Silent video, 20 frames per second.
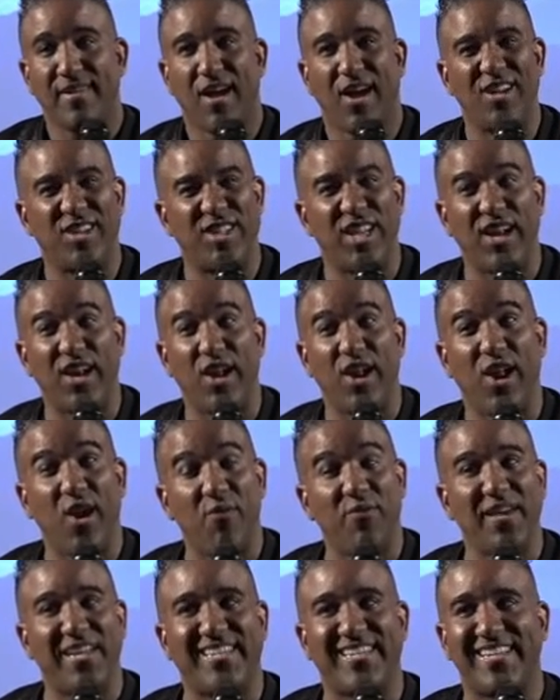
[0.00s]
until you
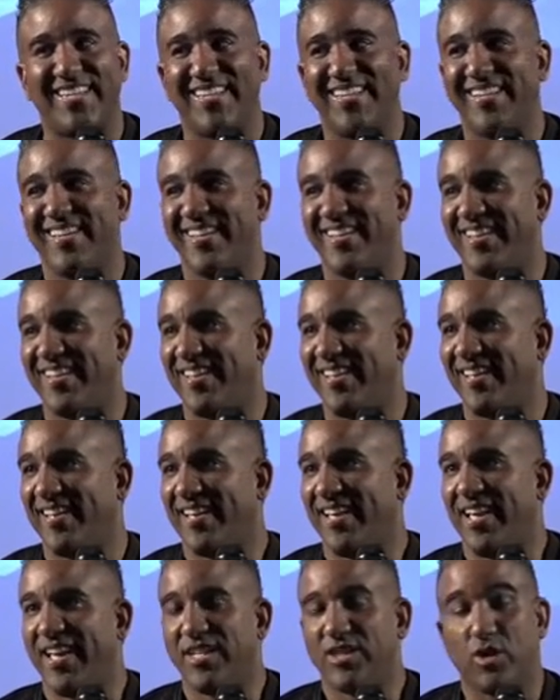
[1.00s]
love it.
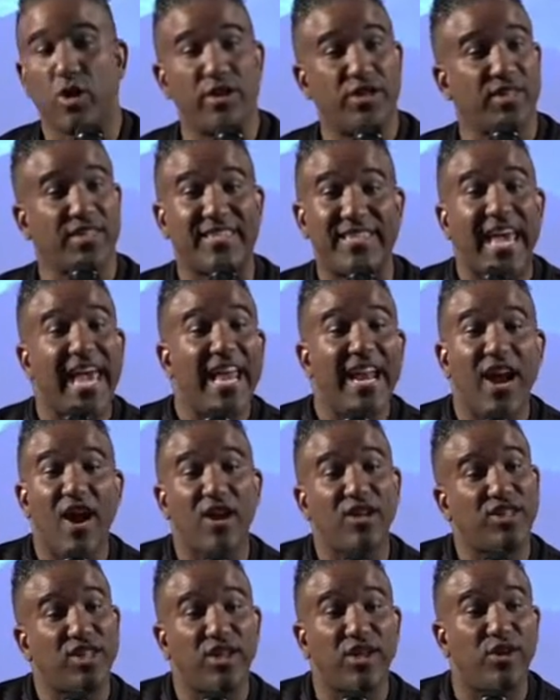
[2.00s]
It's going to stay there
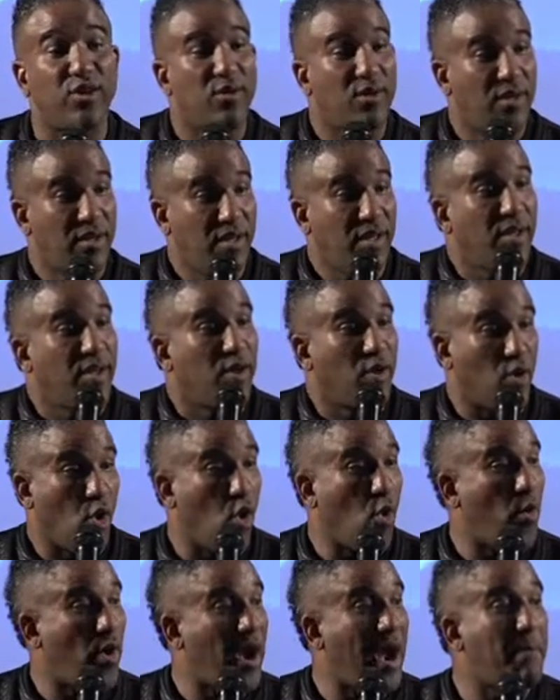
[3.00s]
until you
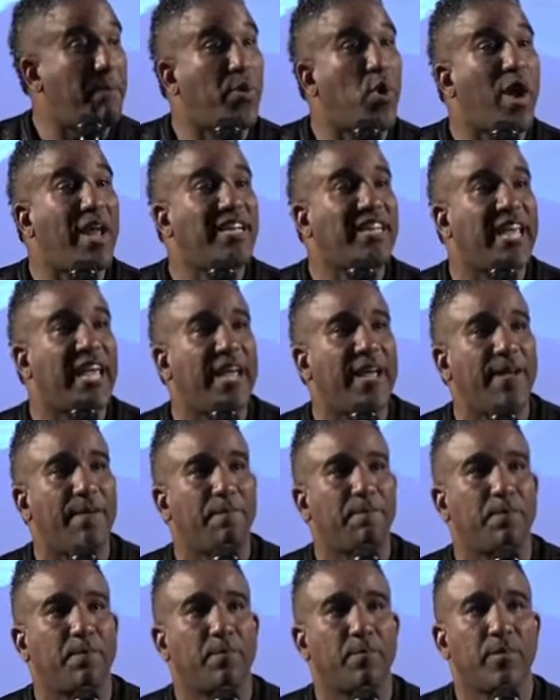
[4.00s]
go where I'm pointing.
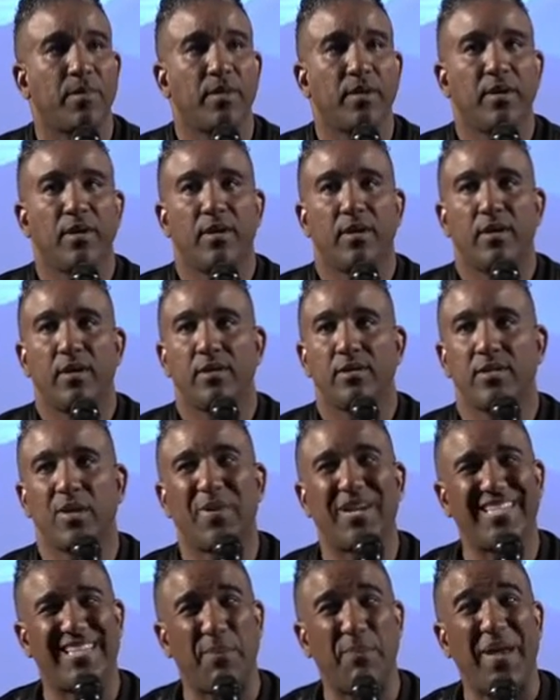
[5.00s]

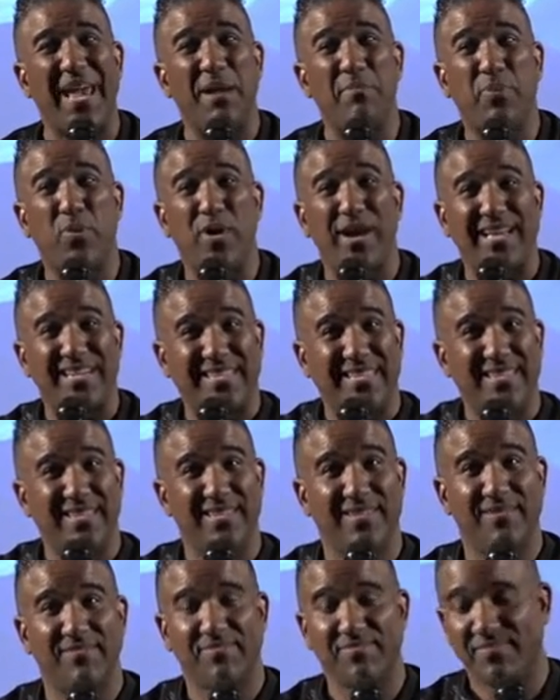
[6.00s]
Somebody say pain points.
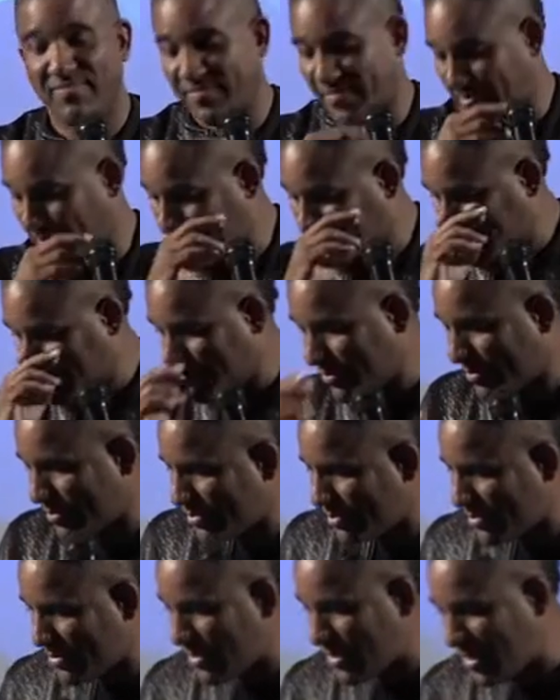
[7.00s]

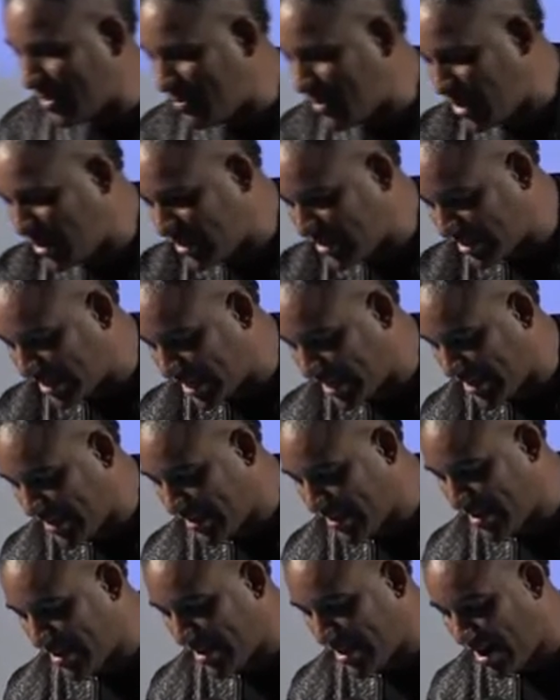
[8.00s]
Mercy.
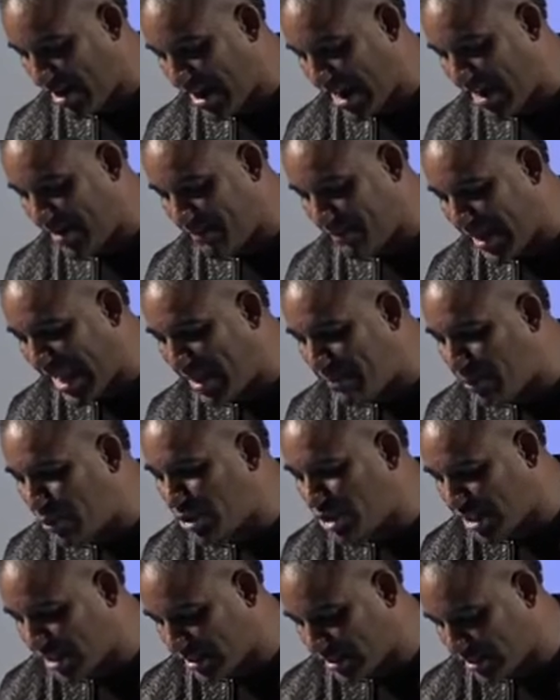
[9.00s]
All right, pain
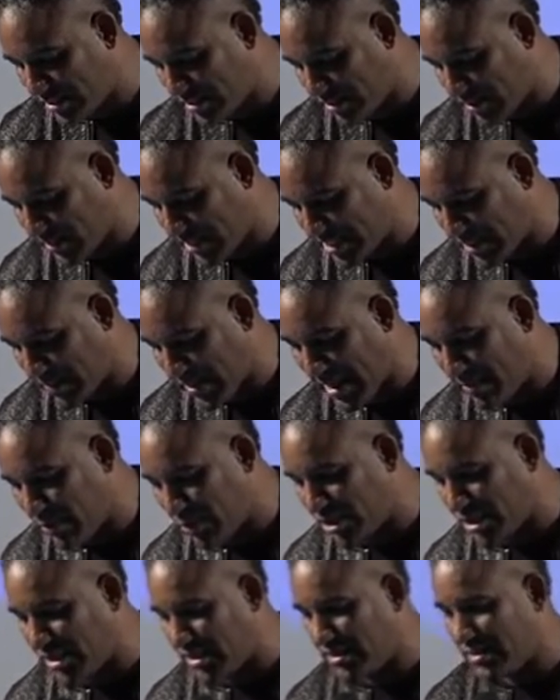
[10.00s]
pushes. Somebody say pain
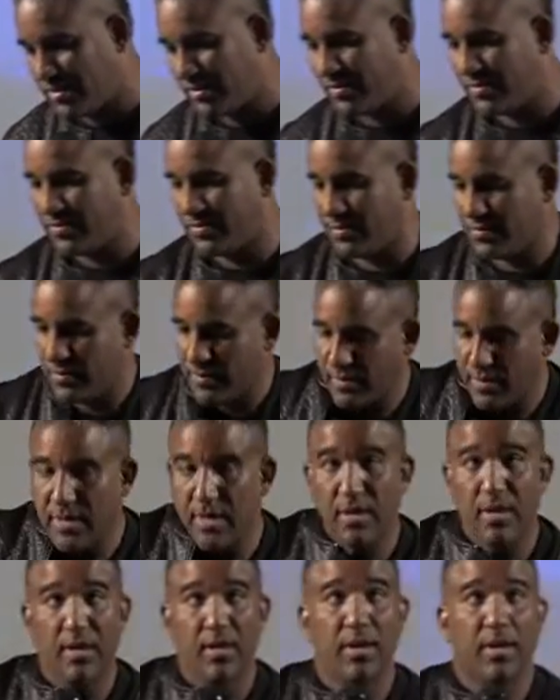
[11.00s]
pushes.
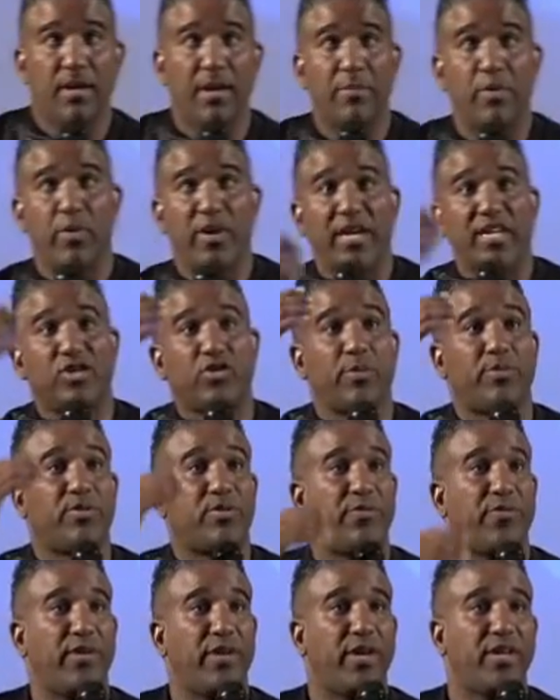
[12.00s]
Let me read a
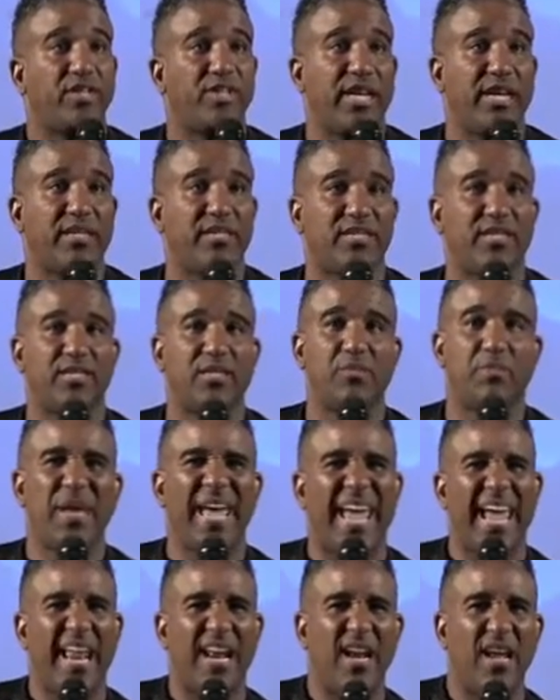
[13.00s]
scripture for you in Genesis.
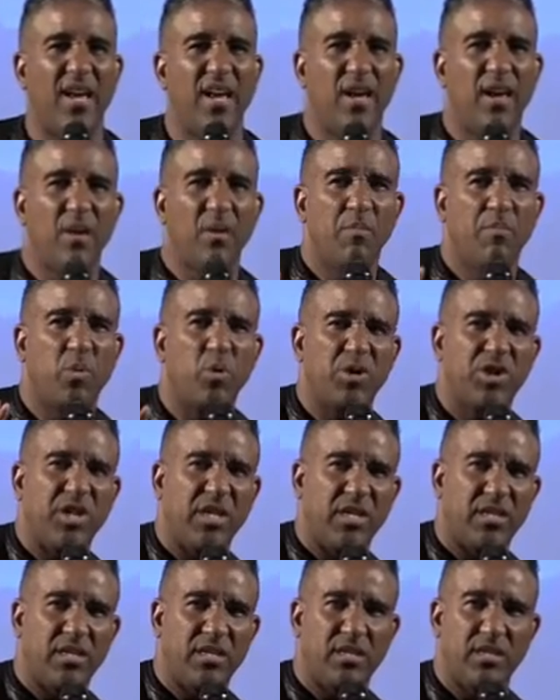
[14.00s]
Pain
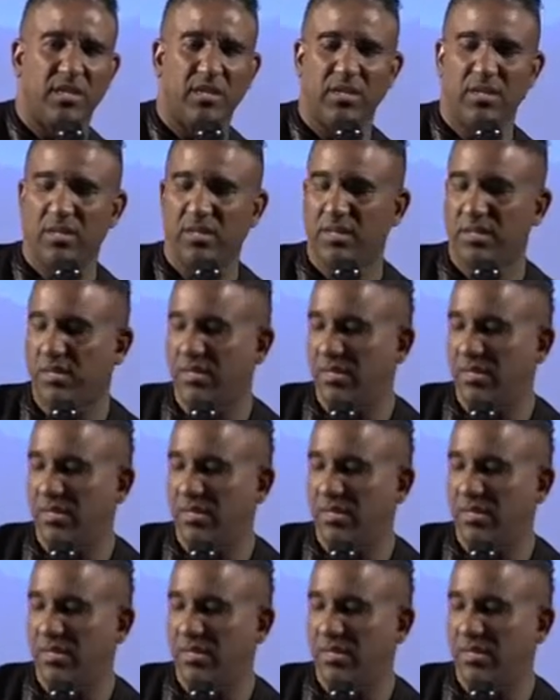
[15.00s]
pushes.